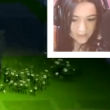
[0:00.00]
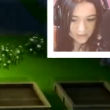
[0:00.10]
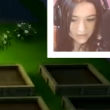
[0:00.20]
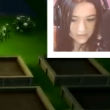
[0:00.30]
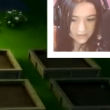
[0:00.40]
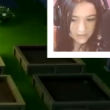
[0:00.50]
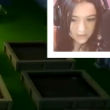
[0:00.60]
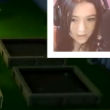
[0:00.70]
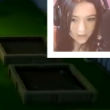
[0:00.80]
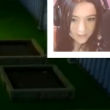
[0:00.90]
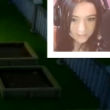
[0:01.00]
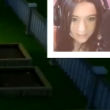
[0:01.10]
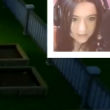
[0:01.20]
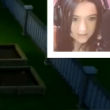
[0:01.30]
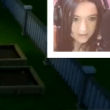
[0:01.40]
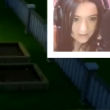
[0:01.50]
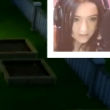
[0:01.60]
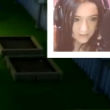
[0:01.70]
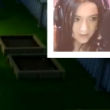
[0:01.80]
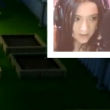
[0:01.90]
So yeah, she's just going to go ahead and plant
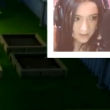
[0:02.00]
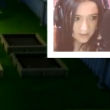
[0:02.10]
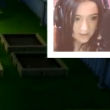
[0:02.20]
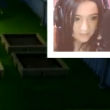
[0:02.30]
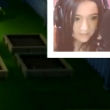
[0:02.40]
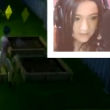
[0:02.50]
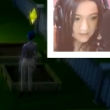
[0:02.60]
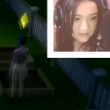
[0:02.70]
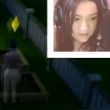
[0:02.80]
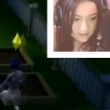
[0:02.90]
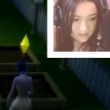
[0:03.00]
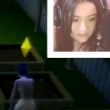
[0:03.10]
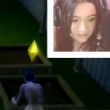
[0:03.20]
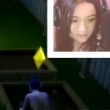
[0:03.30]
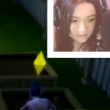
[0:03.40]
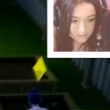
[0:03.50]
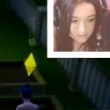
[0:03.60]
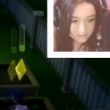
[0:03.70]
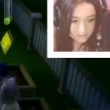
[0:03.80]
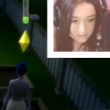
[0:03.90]
all of those really quickly.
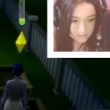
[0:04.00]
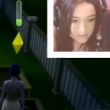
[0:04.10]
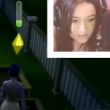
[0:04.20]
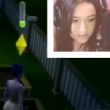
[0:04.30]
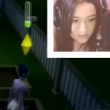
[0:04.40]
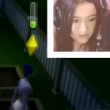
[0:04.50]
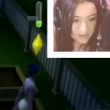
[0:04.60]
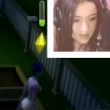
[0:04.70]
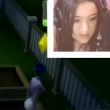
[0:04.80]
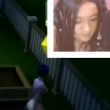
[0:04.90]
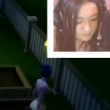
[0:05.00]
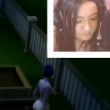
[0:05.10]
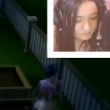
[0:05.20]
Make sure they're all done.